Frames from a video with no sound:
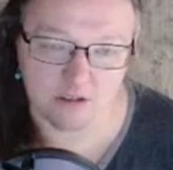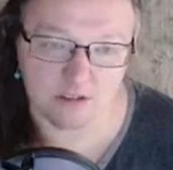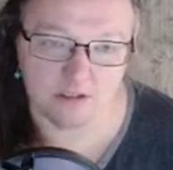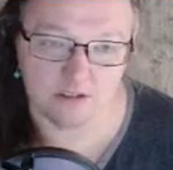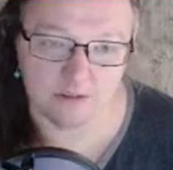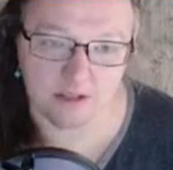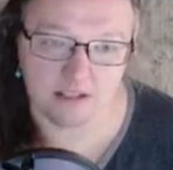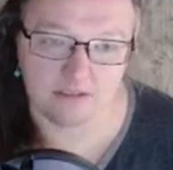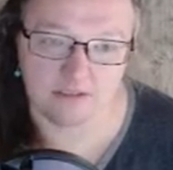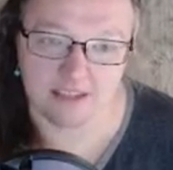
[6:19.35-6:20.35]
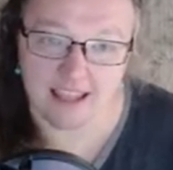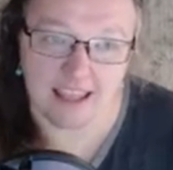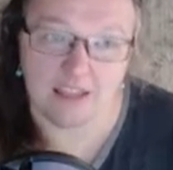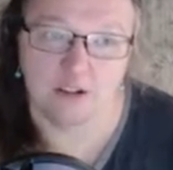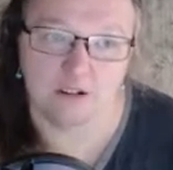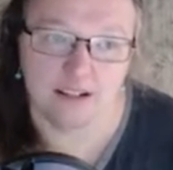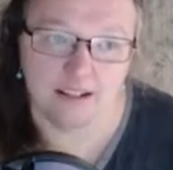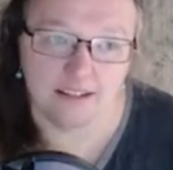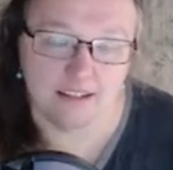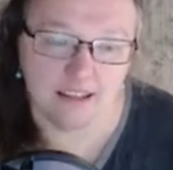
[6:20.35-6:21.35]
thread of the anchoring.
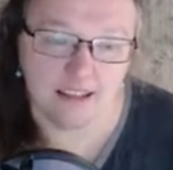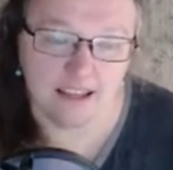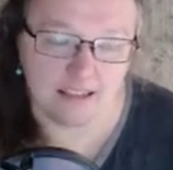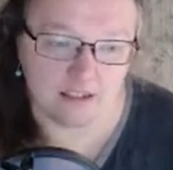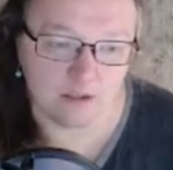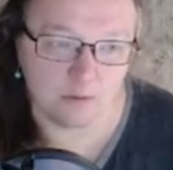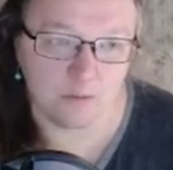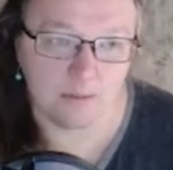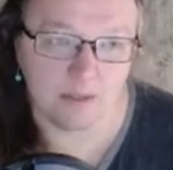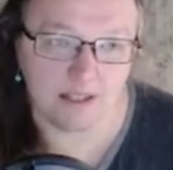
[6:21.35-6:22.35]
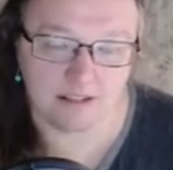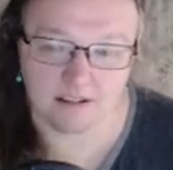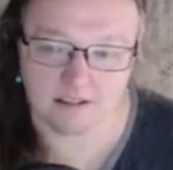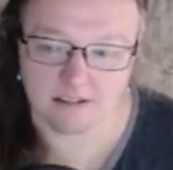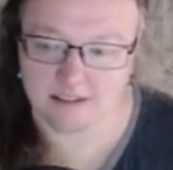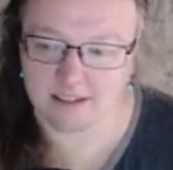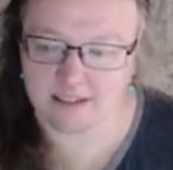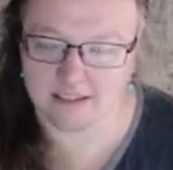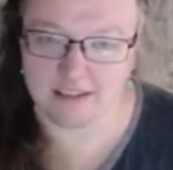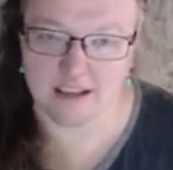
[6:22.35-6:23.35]
And then the women are
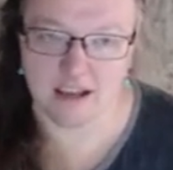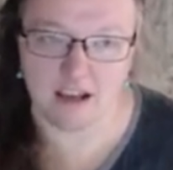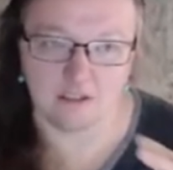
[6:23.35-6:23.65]
these under